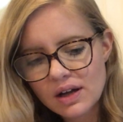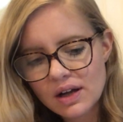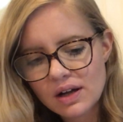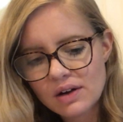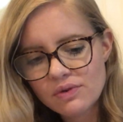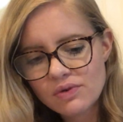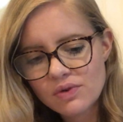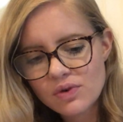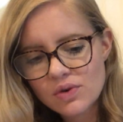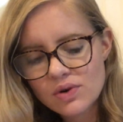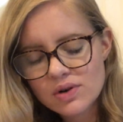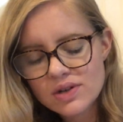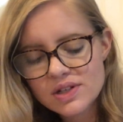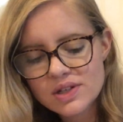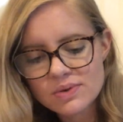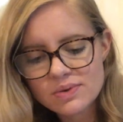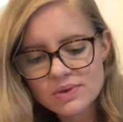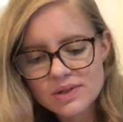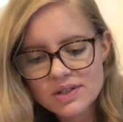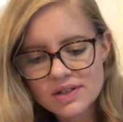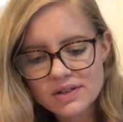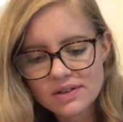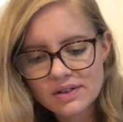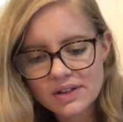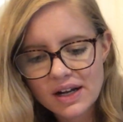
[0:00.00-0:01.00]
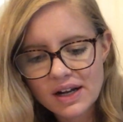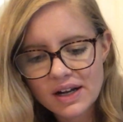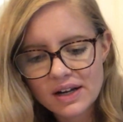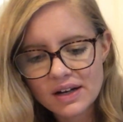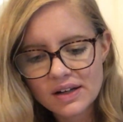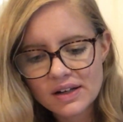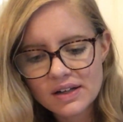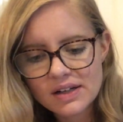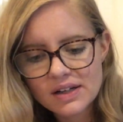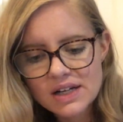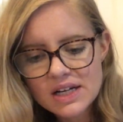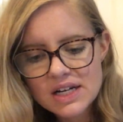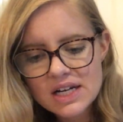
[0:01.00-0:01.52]
and of course he was
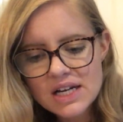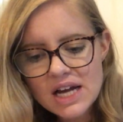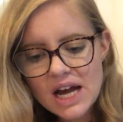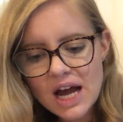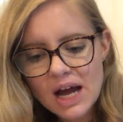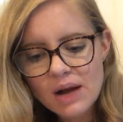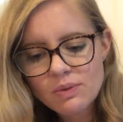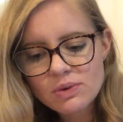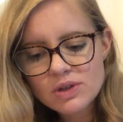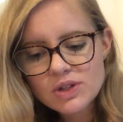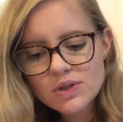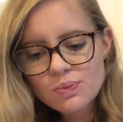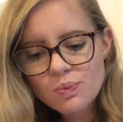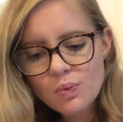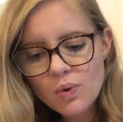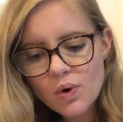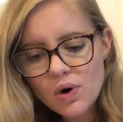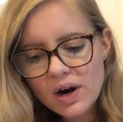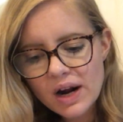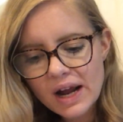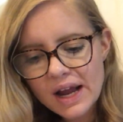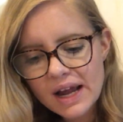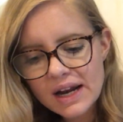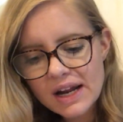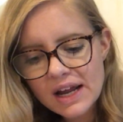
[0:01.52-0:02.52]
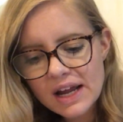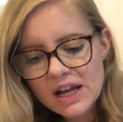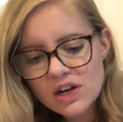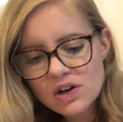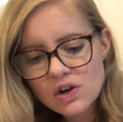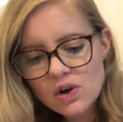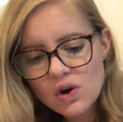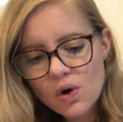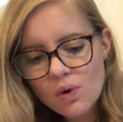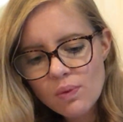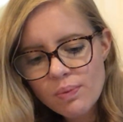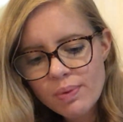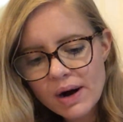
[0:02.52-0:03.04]
delighted. And what's more, Anna had
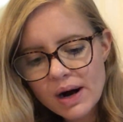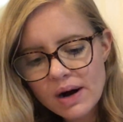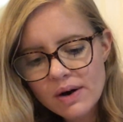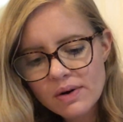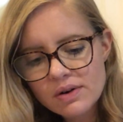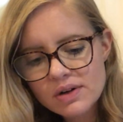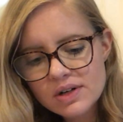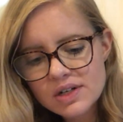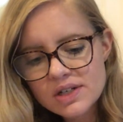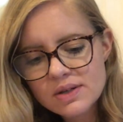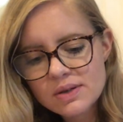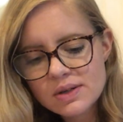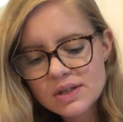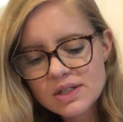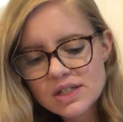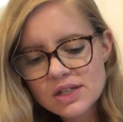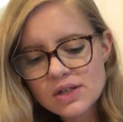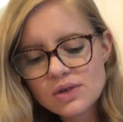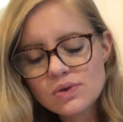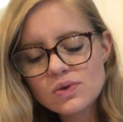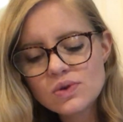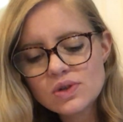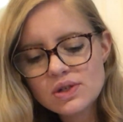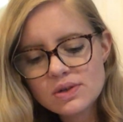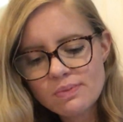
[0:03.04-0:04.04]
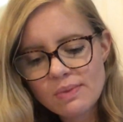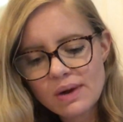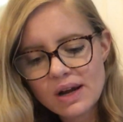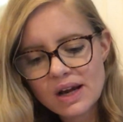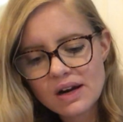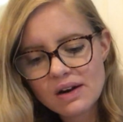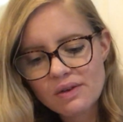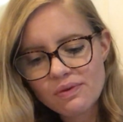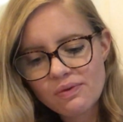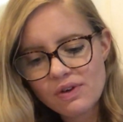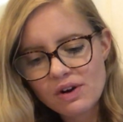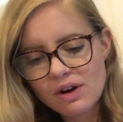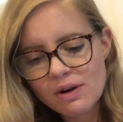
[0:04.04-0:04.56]
no power to demand
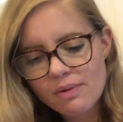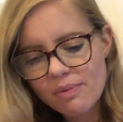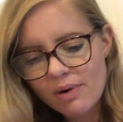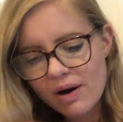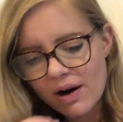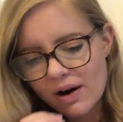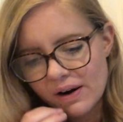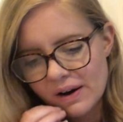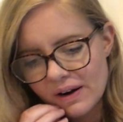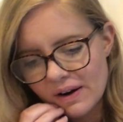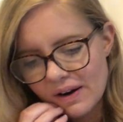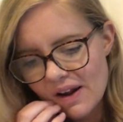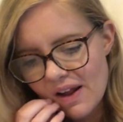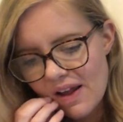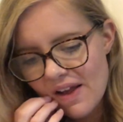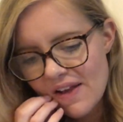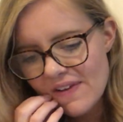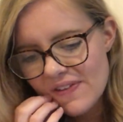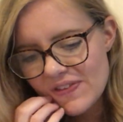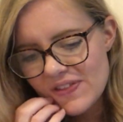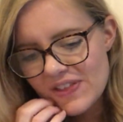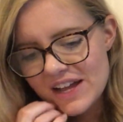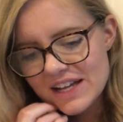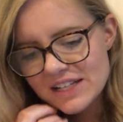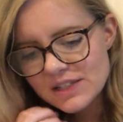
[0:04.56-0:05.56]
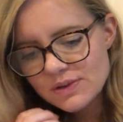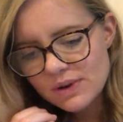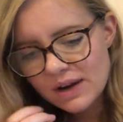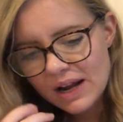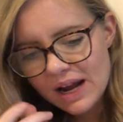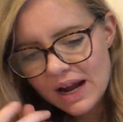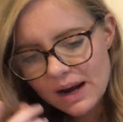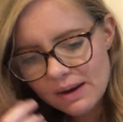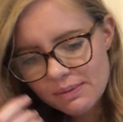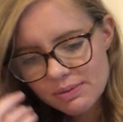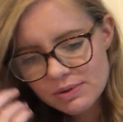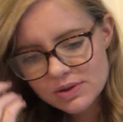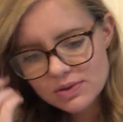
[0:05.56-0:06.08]
a fair bargain. That's what
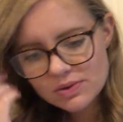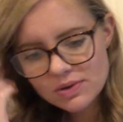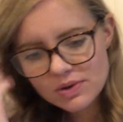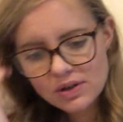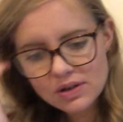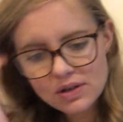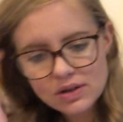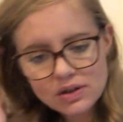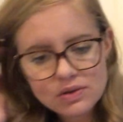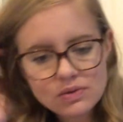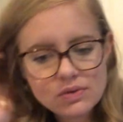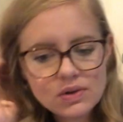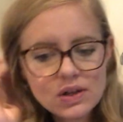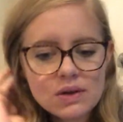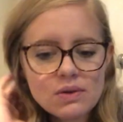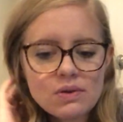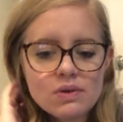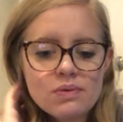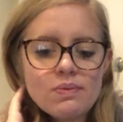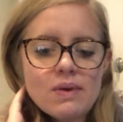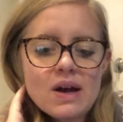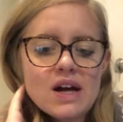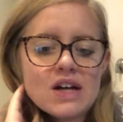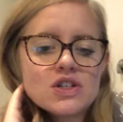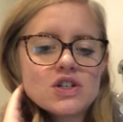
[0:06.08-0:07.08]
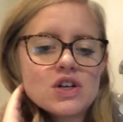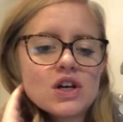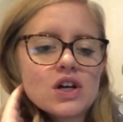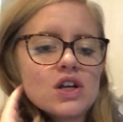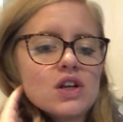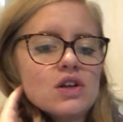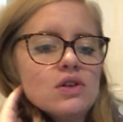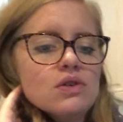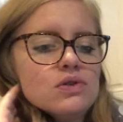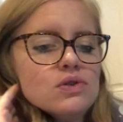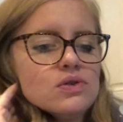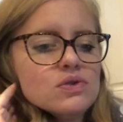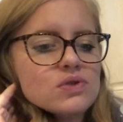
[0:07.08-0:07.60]
happens when you get greedy with magic.
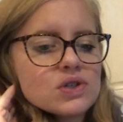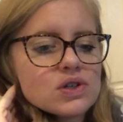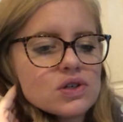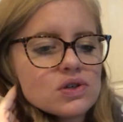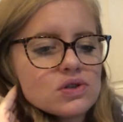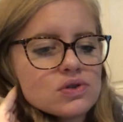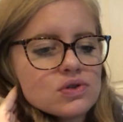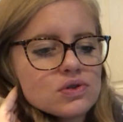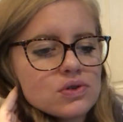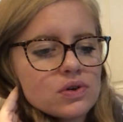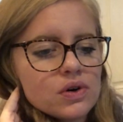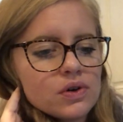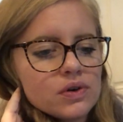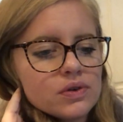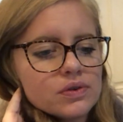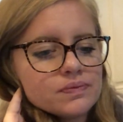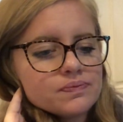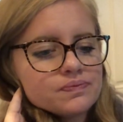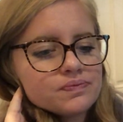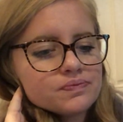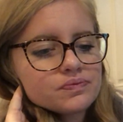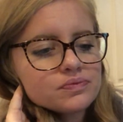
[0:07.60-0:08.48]
You lose control.